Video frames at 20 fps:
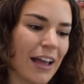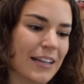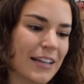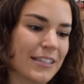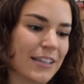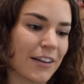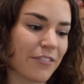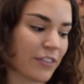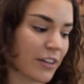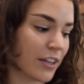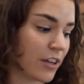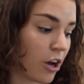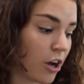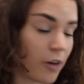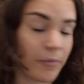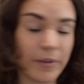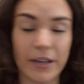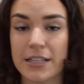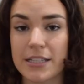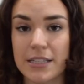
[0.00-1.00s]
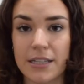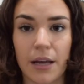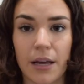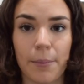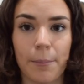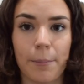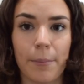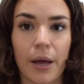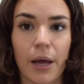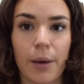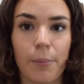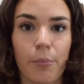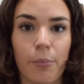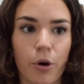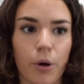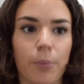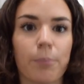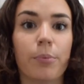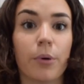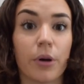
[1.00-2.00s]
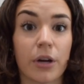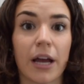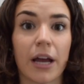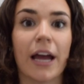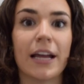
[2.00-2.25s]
Definitely comment some more book